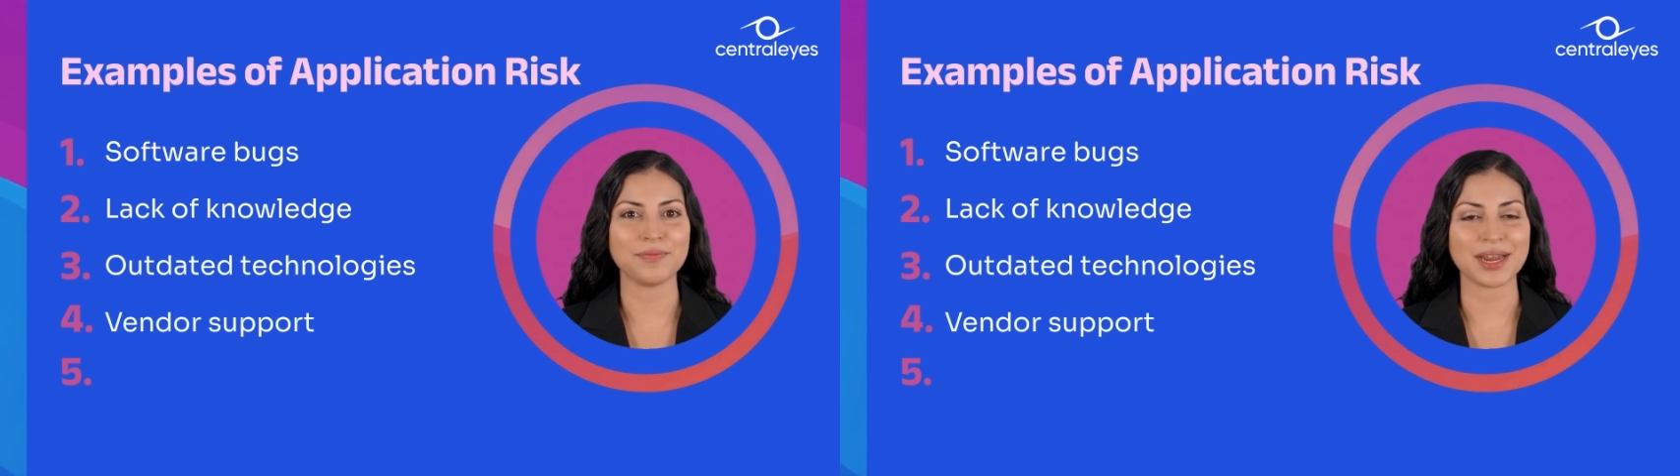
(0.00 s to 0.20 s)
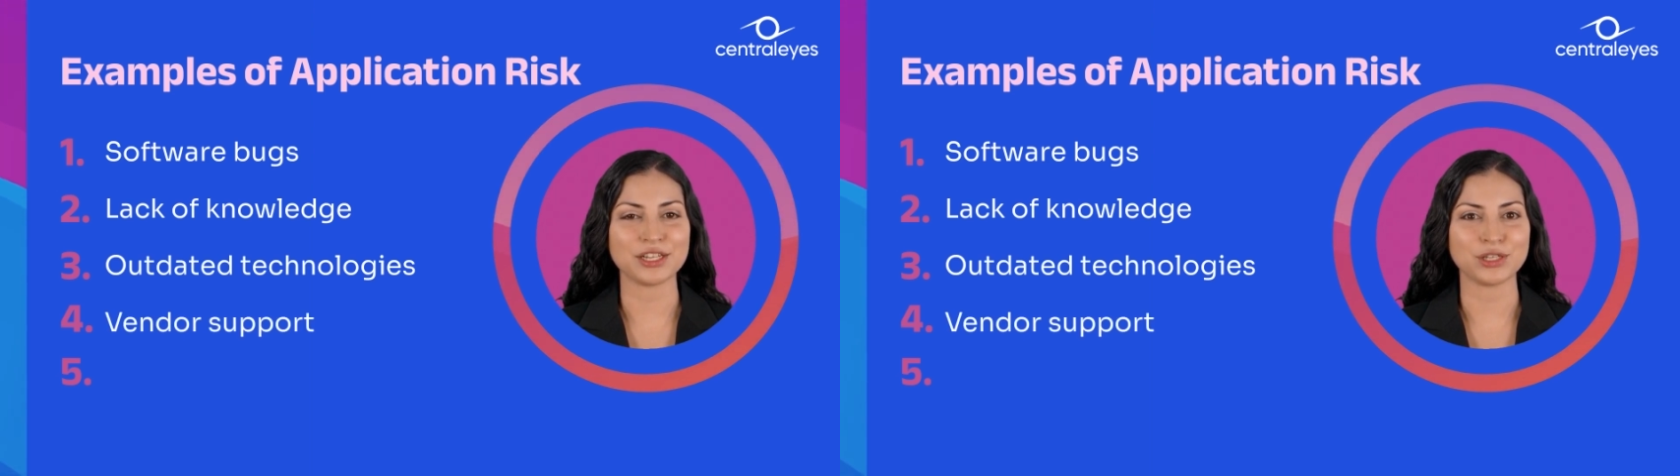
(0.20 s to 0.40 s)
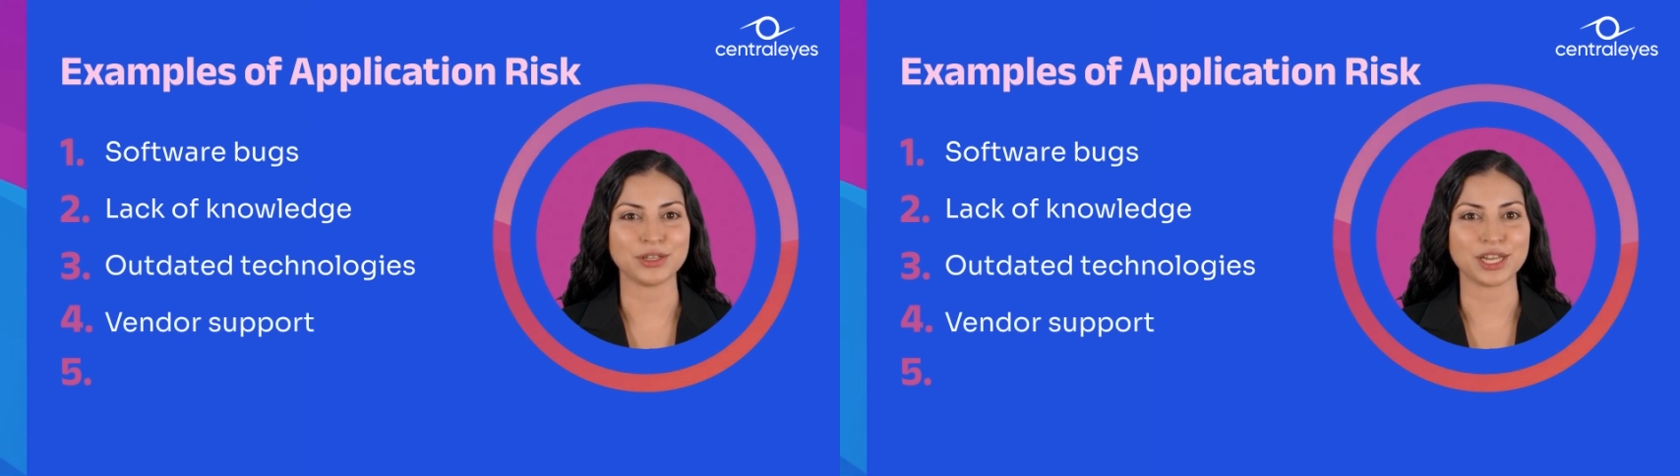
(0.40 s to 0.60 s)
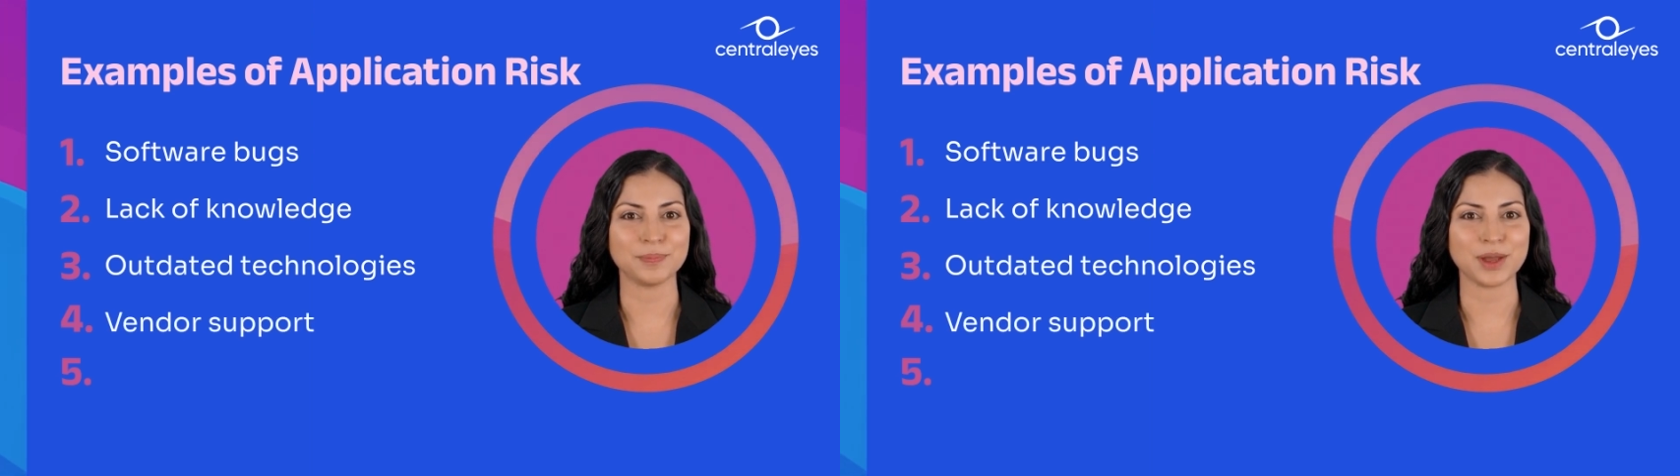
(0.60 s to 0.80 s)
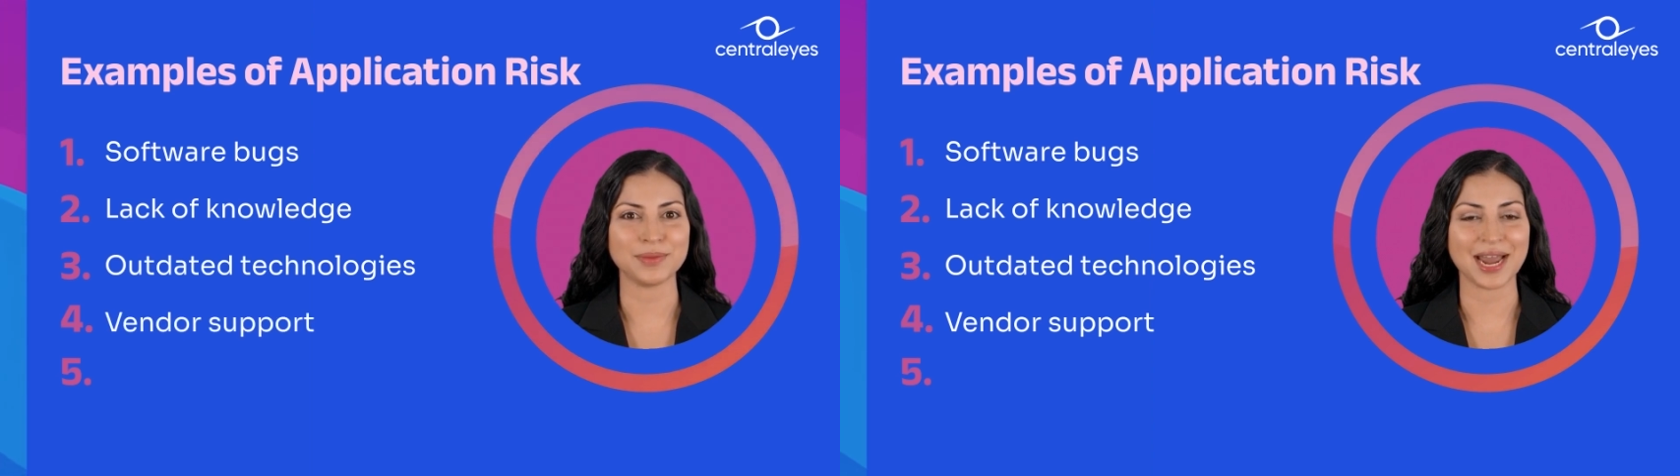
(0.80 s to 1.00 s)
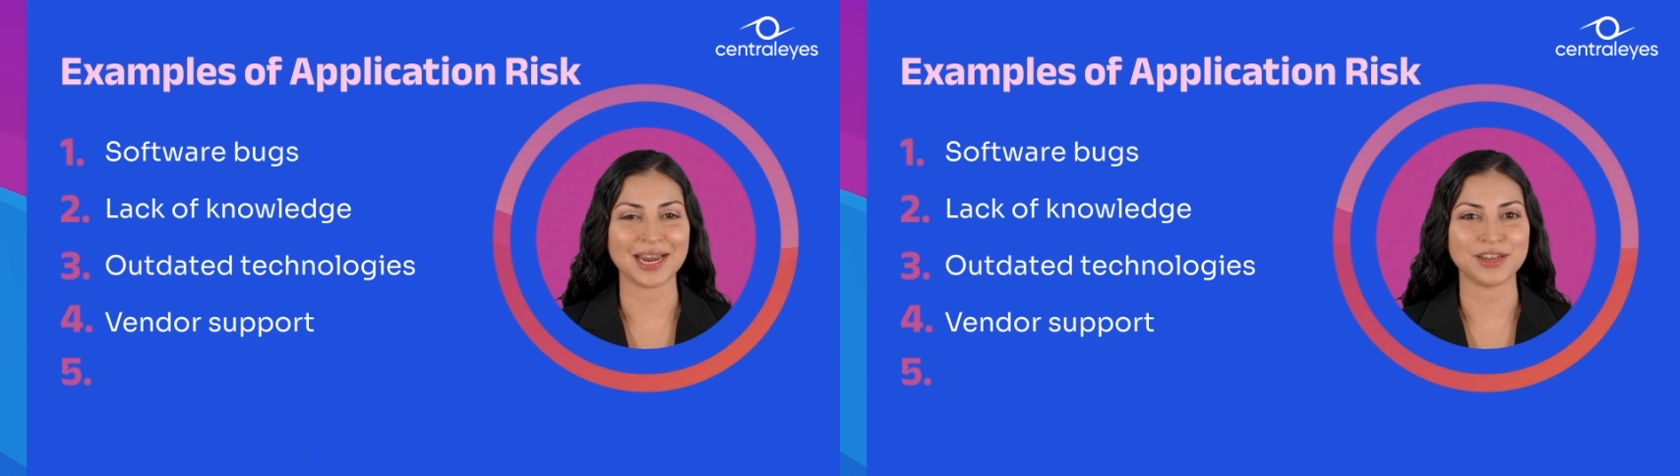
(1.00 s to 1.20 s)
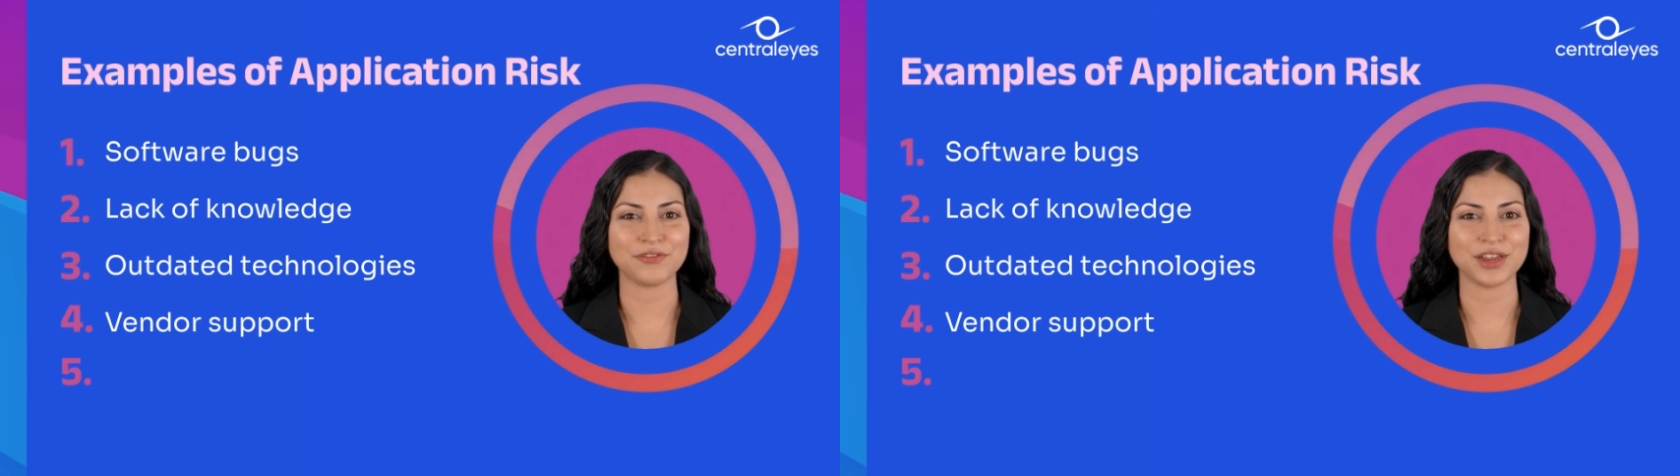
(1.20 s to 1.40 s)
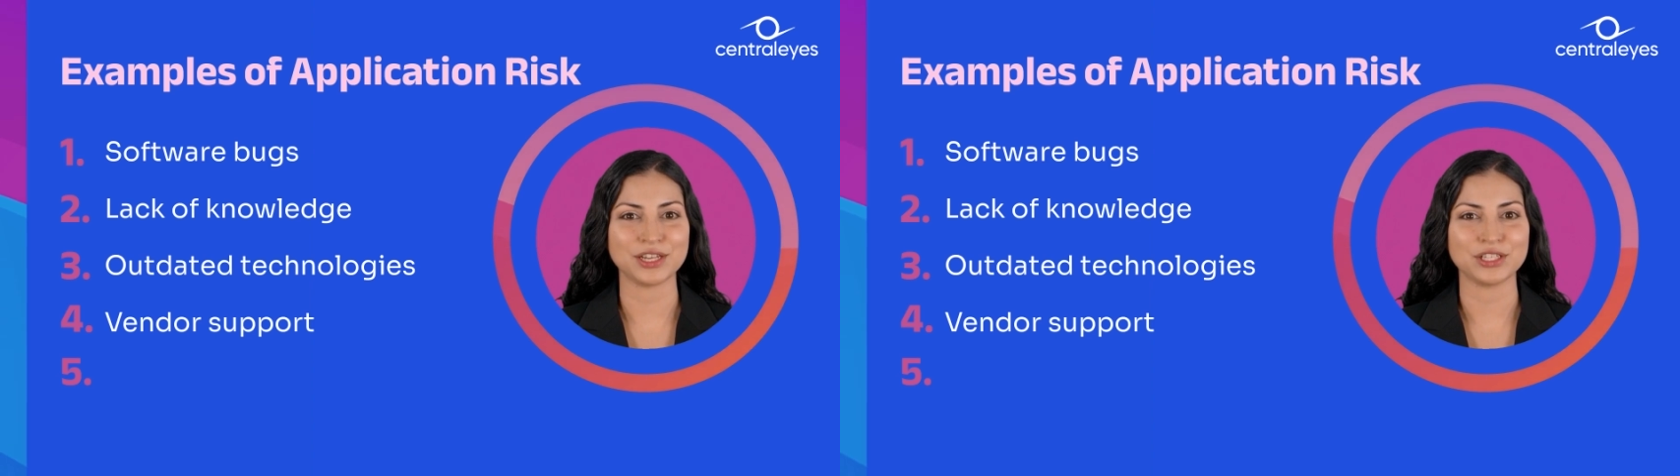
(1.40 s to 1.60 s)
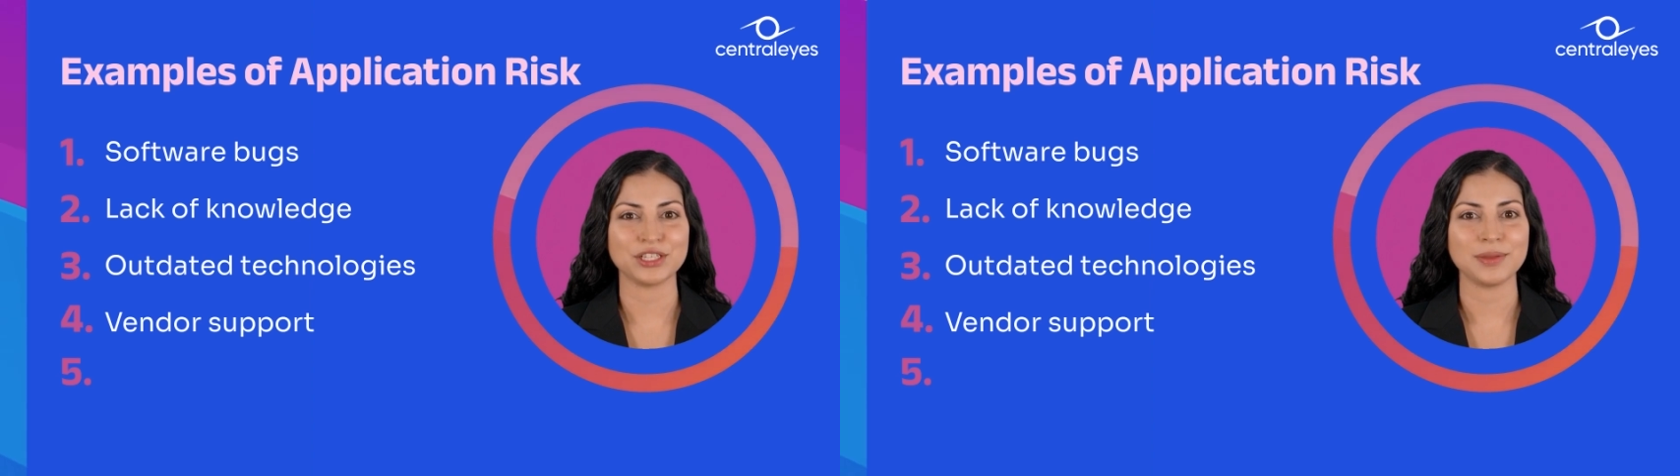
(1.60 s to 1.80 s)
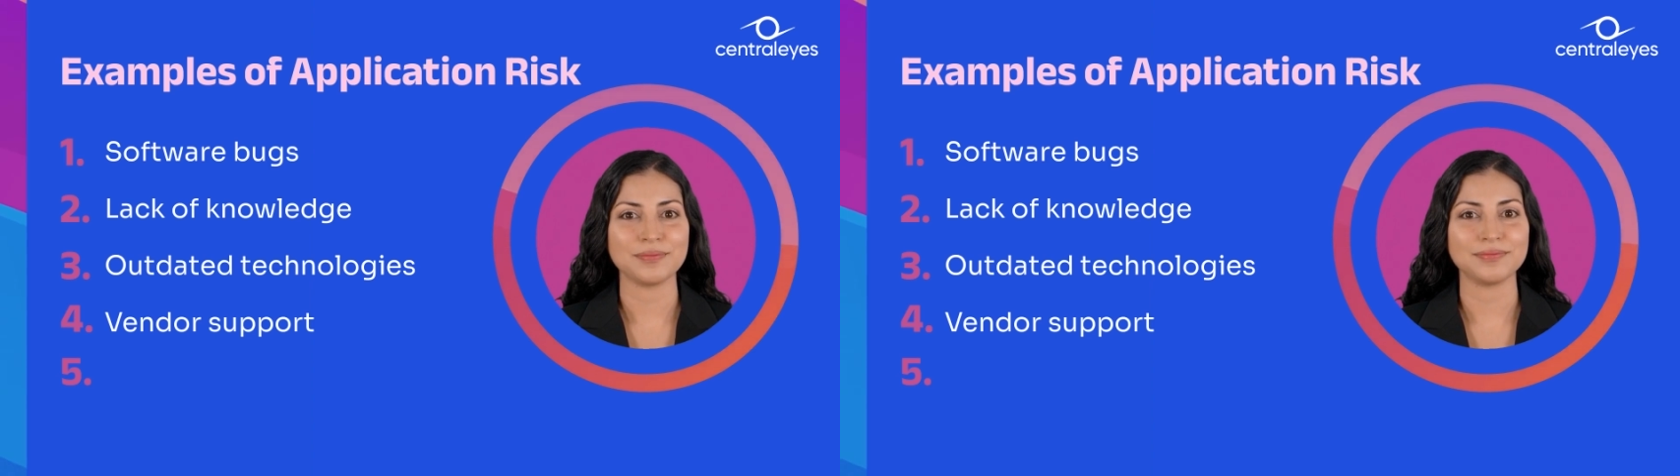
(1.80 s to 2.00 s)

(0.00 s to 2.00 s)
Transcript: make sure to keep up an active relationship.